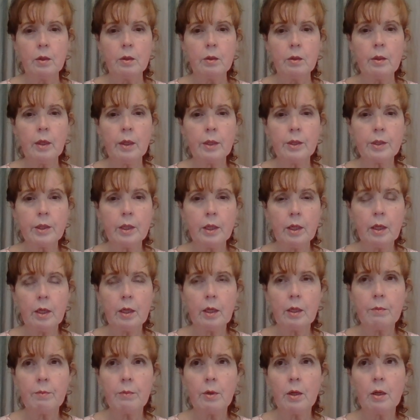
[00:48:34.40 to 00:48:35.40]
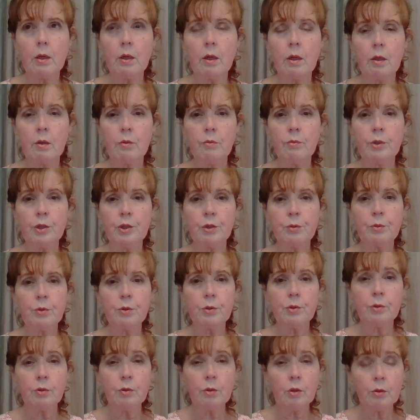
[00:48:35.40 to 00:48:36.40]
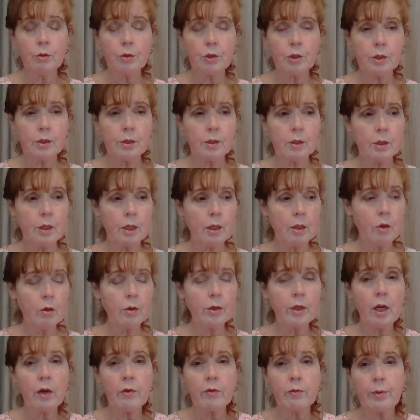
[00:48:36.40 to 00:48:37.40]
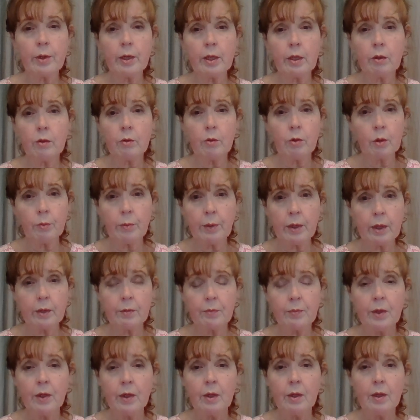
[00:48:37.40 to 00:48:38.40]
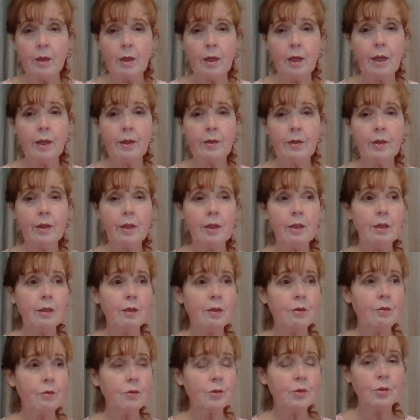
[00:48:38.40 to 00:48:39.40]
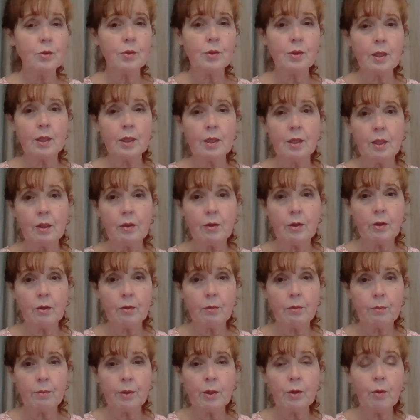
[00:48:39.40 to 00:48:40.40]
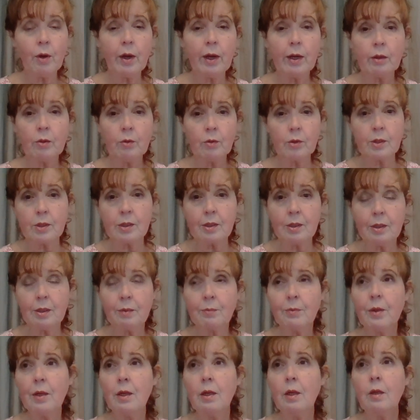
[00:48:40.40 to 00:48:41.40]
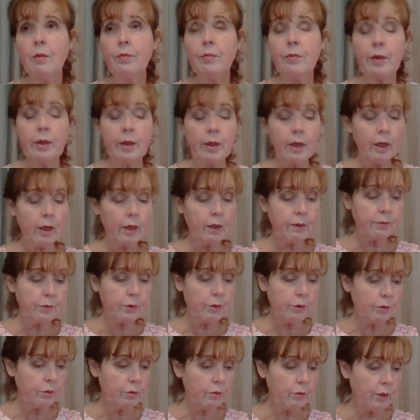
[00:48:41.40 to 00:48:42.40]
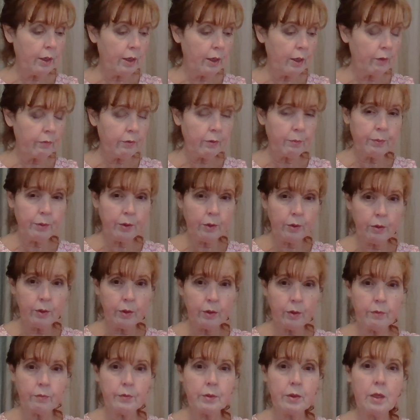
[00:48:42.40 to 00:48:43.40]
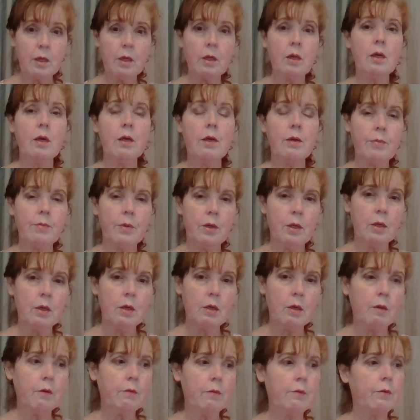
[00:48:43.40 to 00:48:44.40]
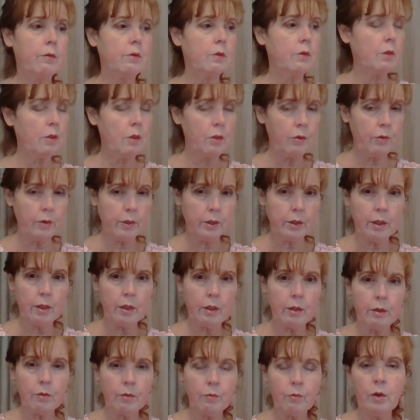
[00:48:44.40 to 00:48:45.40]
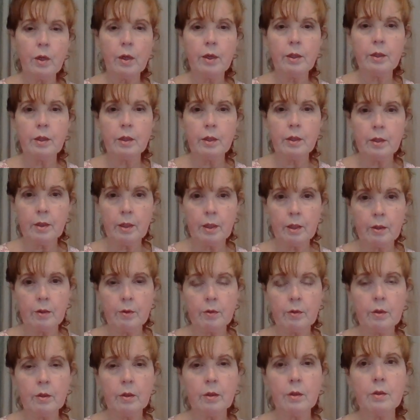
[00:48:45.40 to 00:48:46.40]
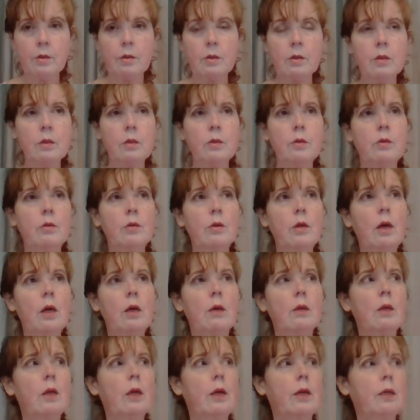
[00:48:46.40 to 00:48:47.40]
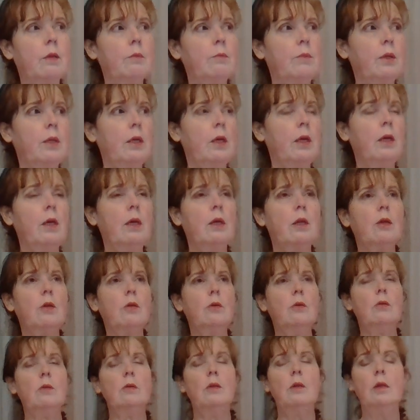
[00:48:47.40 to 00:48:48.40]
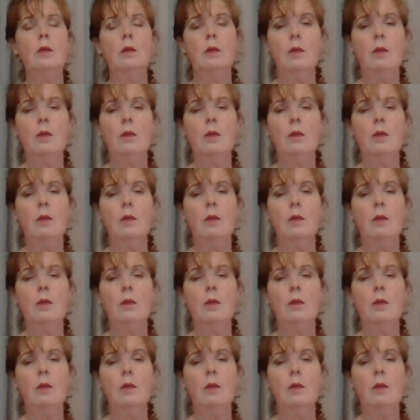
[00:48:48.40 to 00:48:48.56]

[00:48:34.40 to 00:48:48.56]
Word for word: nighttime uh, rituals, you don't just say, okay, everybody, go to bed. And then uh, as soon as they get in there, be quiet and go to sleep they have to have a period of time of slowing down and winding down. It's They're not like mechanical